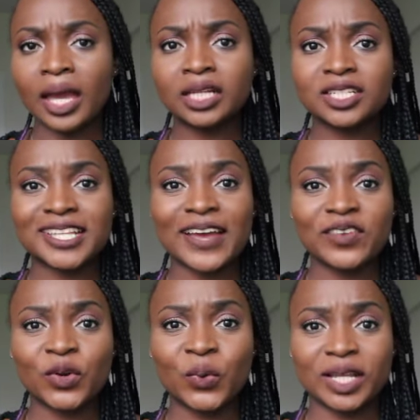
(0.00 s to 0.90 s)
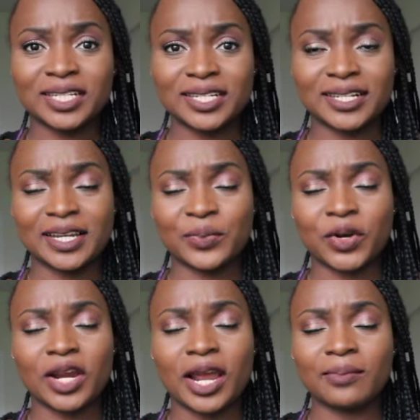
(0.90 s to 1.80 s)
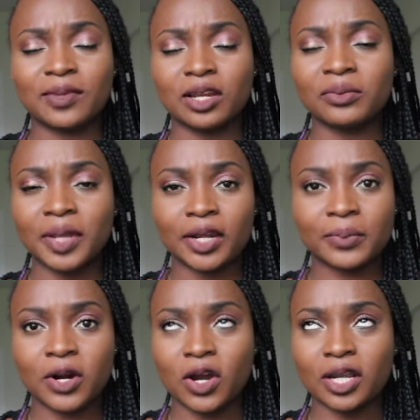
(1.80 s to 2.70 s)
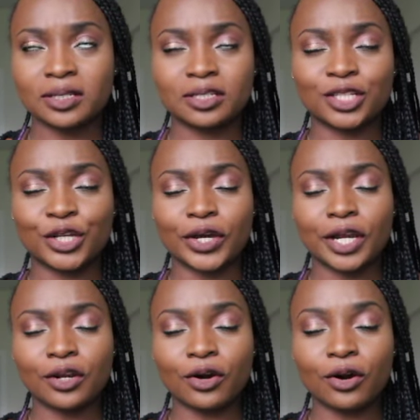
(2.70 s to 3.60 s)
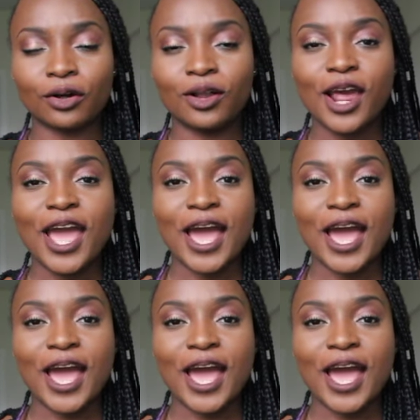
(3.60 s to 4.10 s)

I just have a quick disclaimer, I'm not a makeup artist, not at all.